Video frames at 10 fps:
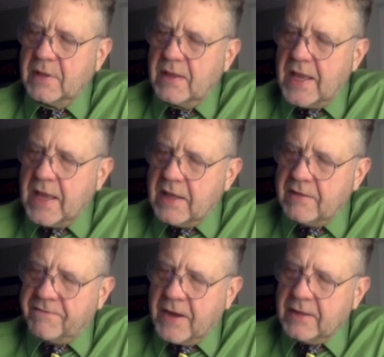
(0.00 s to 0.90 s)
And
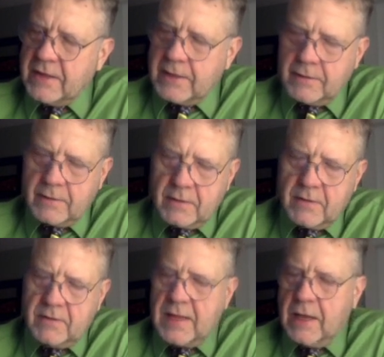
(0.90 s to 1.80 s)
finally,
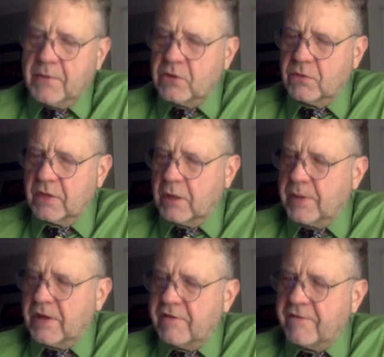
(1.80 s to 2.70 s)
now we do a little bit
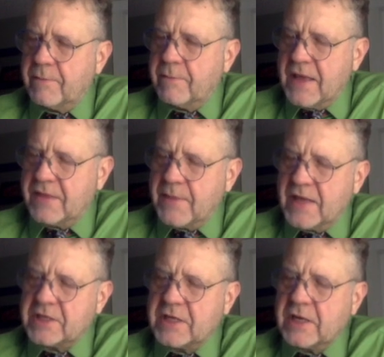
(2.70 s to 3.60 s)
of
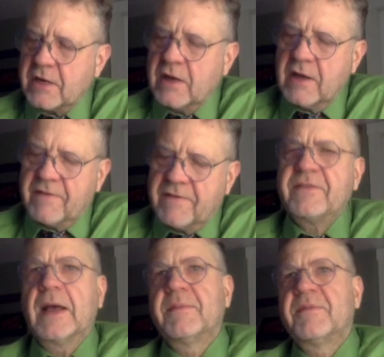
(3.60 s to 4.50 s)
mathemagic here. 5
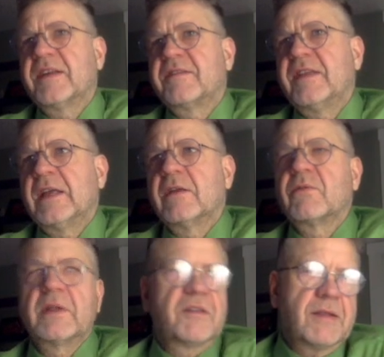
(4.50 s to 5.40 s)
times 16 is
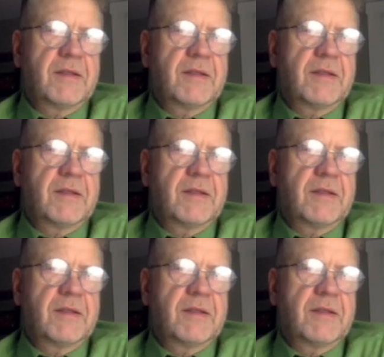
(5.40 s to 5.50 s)
what? The same as